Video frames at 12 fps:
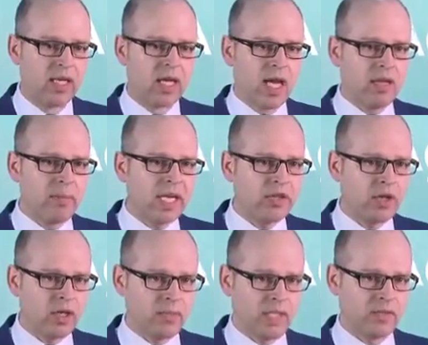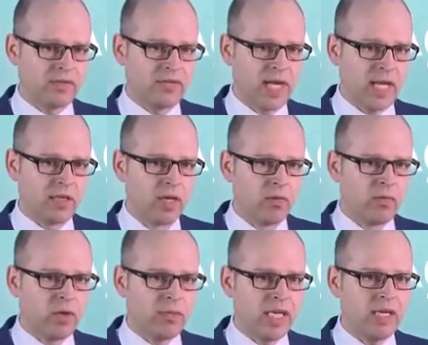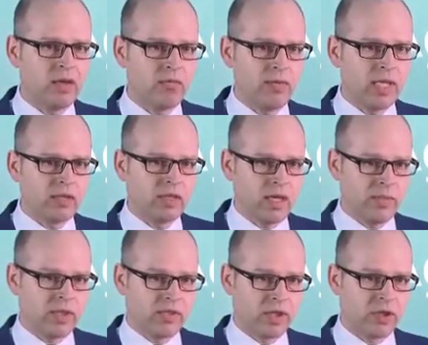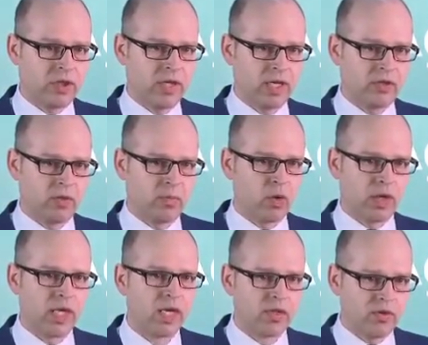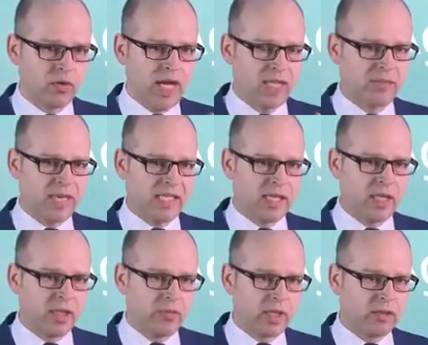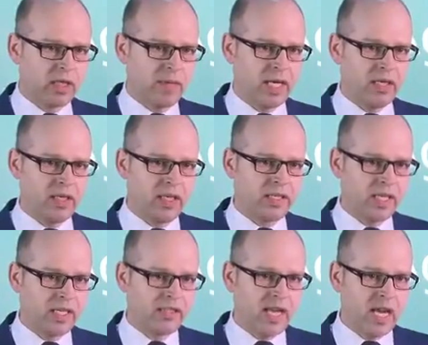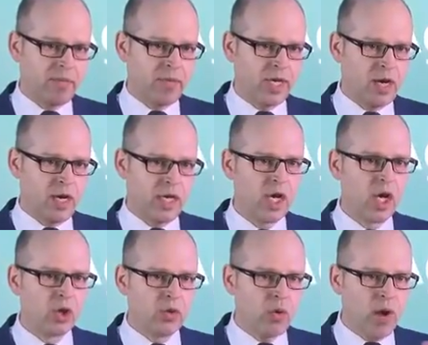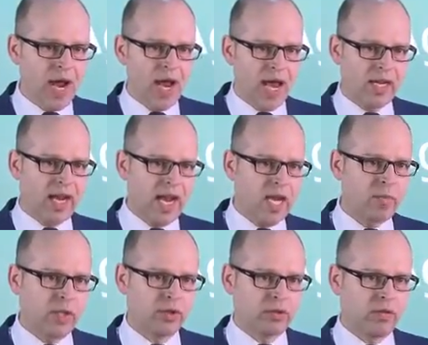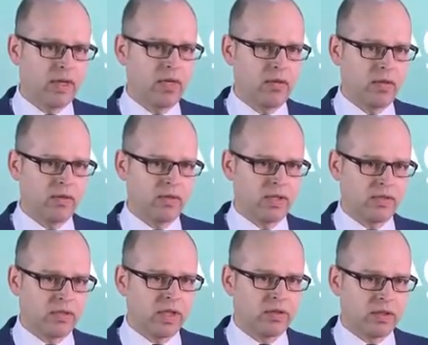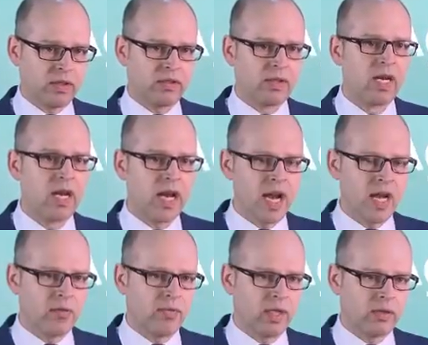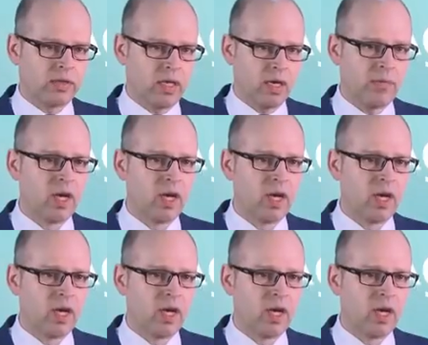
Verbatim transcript: And the major element of that will be the real-time decisioning support. So that's basically real-time analytics, and BI to enable and trigger those decisions in real time.